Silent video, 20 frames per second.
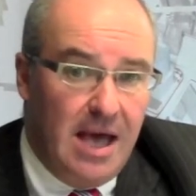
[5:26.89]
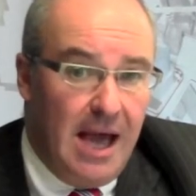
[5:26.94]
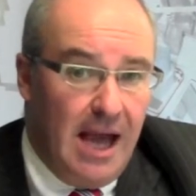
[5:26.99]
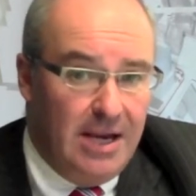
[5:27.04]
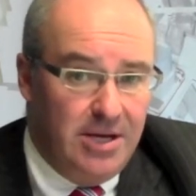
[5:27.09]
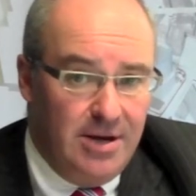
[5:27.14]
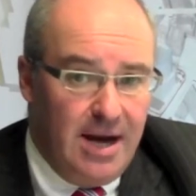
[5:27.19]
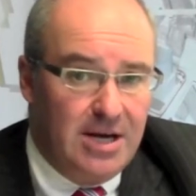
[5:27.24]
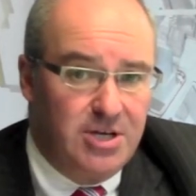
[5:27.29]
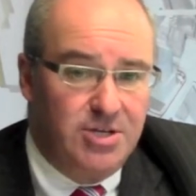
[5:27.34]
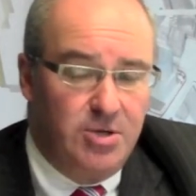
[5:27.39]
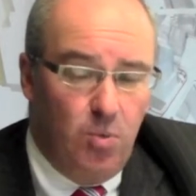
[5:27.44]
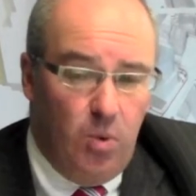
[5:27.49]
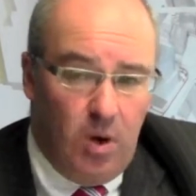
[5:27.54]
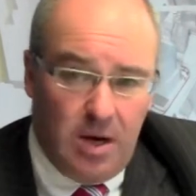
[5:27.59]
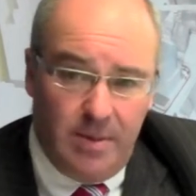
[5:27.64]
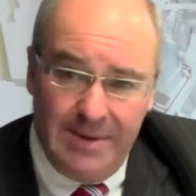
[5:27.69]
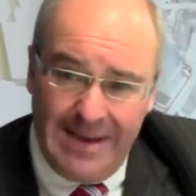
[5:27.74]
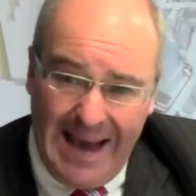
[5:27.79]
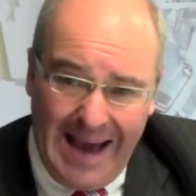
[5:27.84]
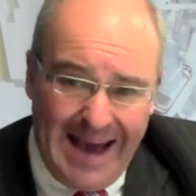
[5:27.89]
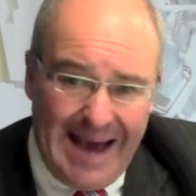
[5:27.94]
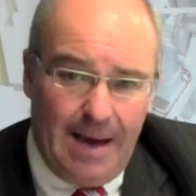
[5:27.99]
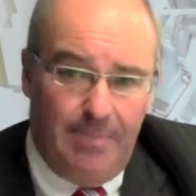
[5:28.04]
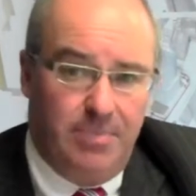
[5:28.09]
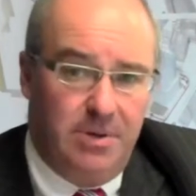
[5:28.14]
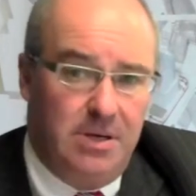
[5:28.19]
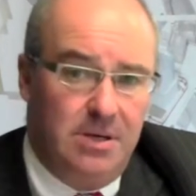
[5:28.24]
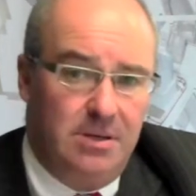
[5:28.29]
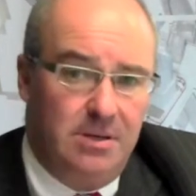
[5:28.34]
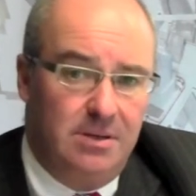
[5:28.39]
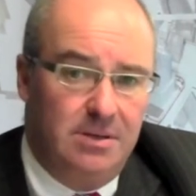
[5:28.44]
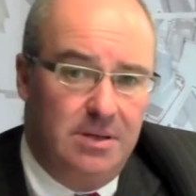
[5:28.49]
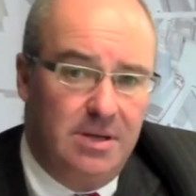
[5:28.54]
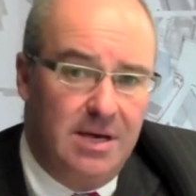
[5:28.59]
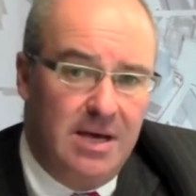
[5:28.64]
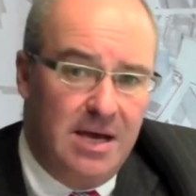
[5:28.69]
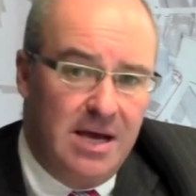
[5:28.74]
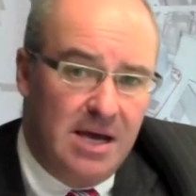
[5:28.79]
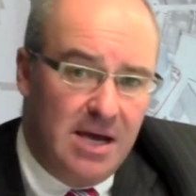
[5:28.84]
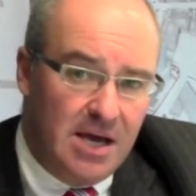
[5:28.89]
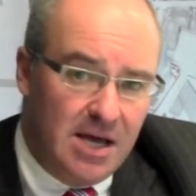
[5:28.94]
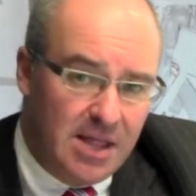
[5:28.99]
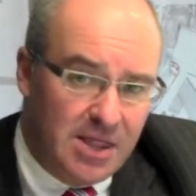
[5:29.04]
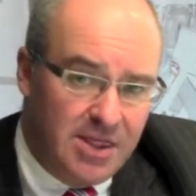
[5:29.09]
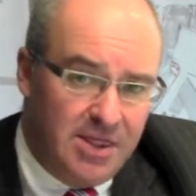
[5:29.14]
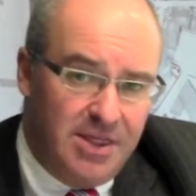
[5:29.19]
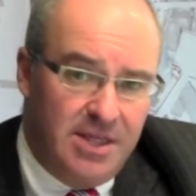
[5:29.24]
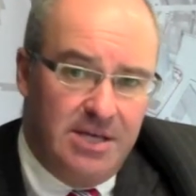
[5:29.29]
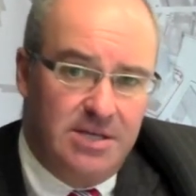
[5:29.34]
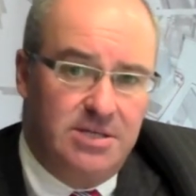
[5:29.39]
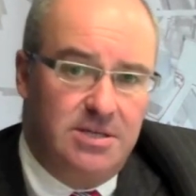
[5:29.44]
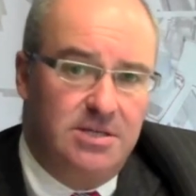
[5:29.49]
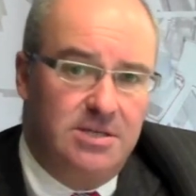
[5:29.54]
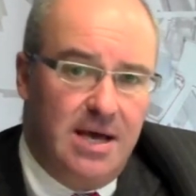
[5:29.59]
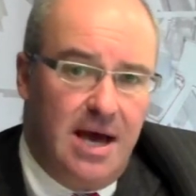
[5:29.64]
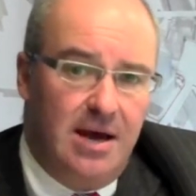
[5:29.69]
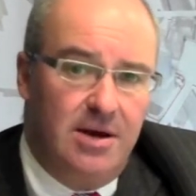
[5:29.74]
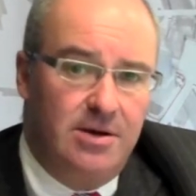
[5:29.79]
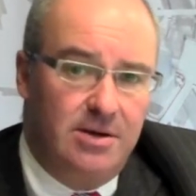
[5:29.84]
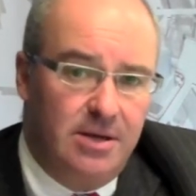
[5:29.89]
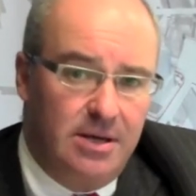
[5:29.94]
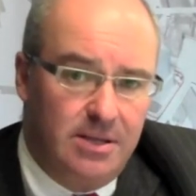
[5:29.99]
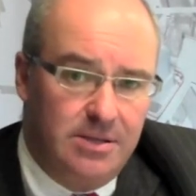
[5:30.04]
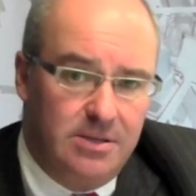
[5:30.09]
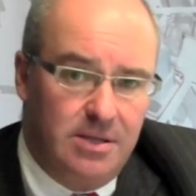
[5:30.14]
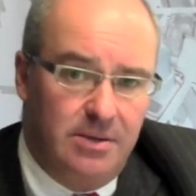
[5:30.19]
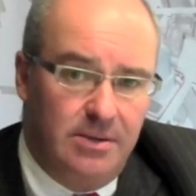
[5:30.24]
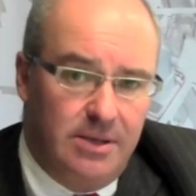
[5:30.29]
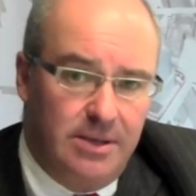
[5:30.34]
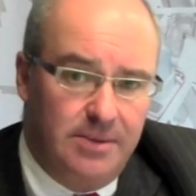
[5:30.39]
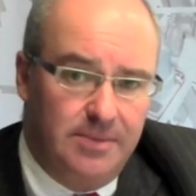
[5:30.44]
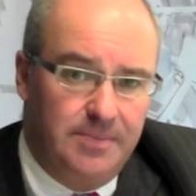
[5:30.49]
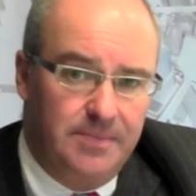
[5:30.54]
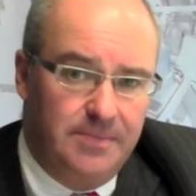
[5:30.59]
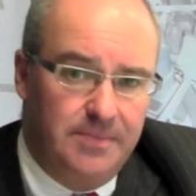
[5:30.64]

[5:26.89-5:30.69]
and you actually want to be happy, this is how you're going to do it.